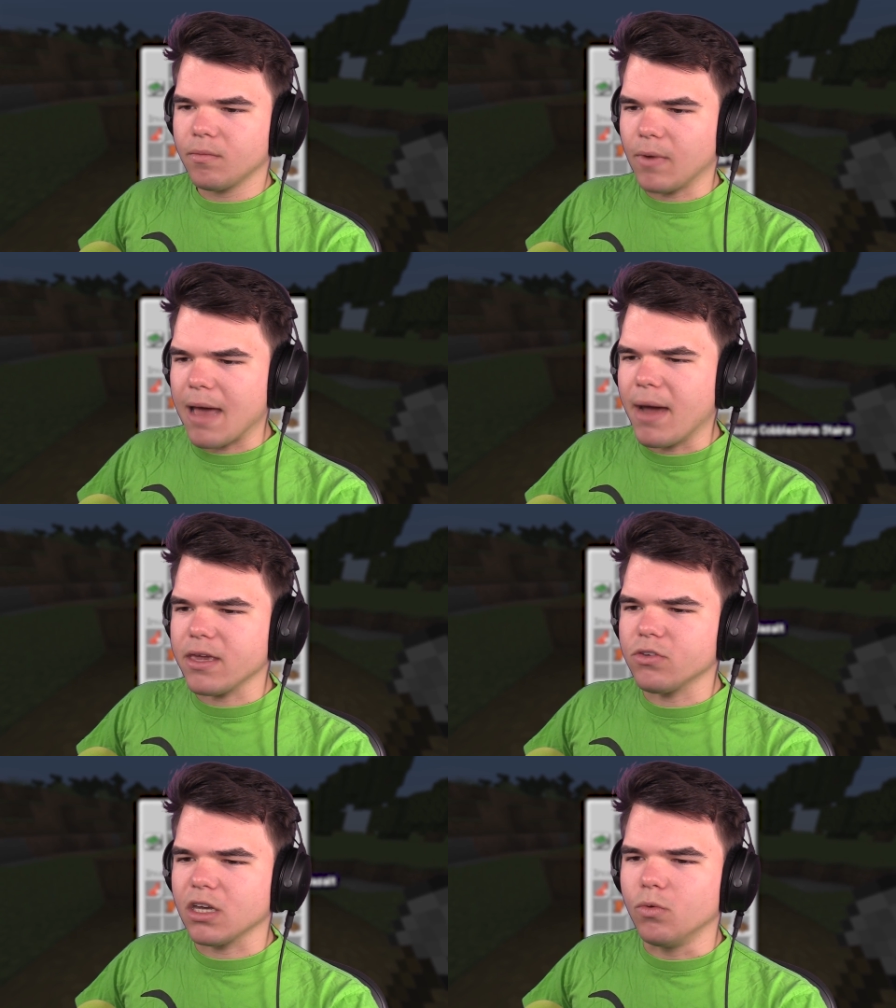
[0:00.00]
Why am I
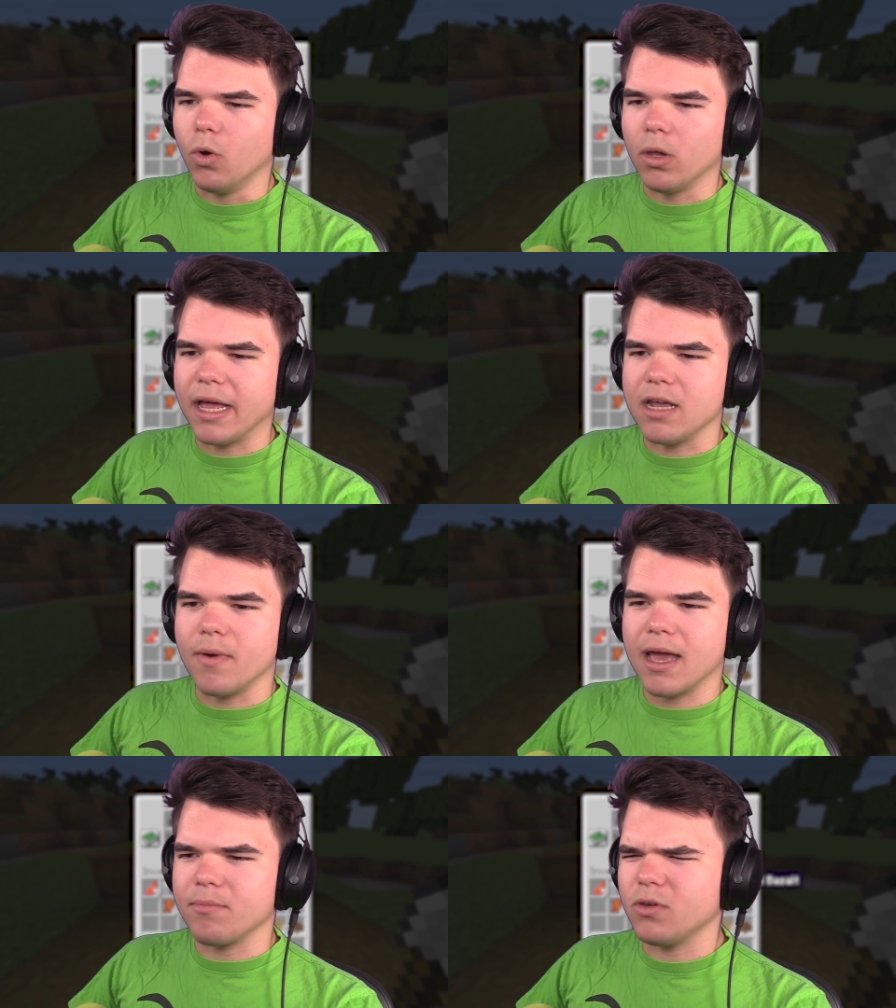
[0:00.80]
using wool
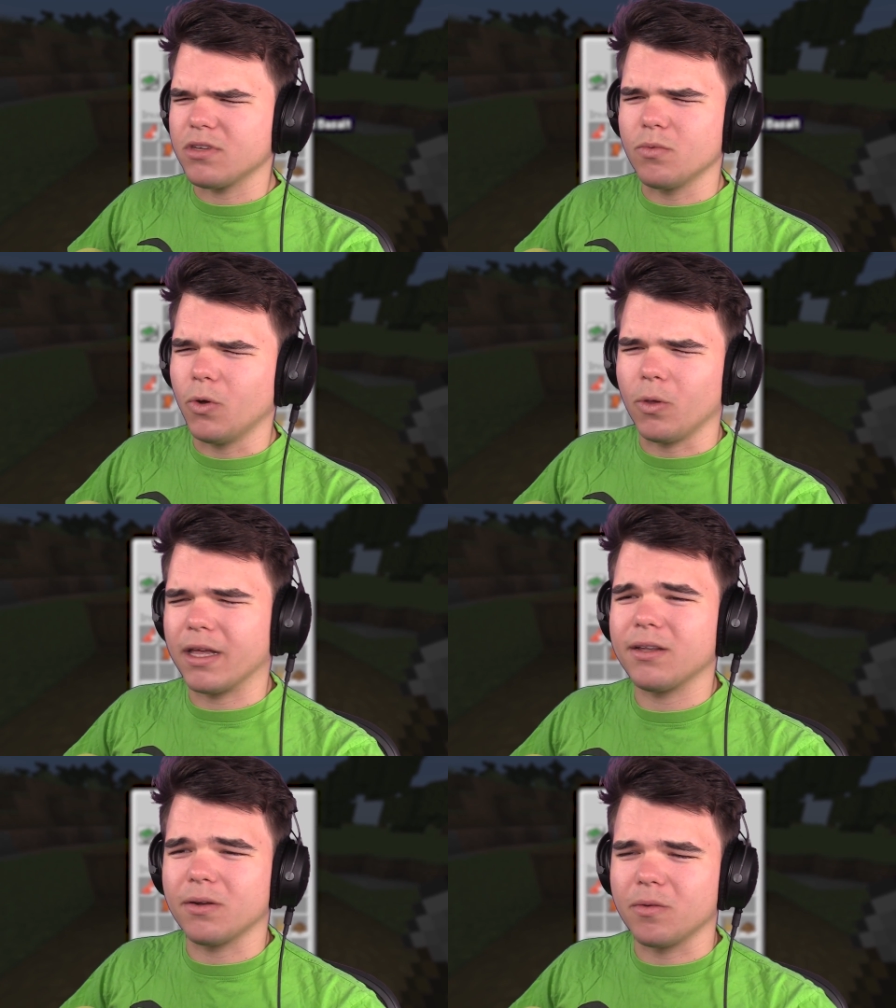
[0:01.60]
anyway? I'm using wool.
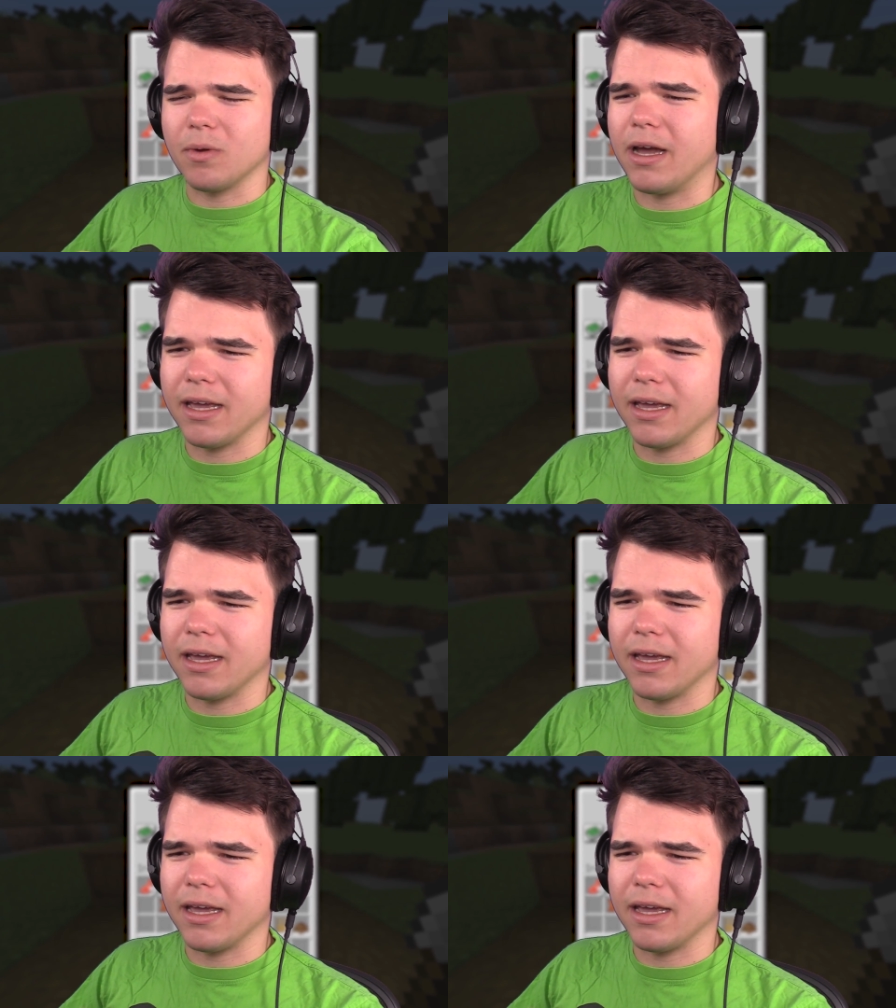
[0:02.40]
I don't know why.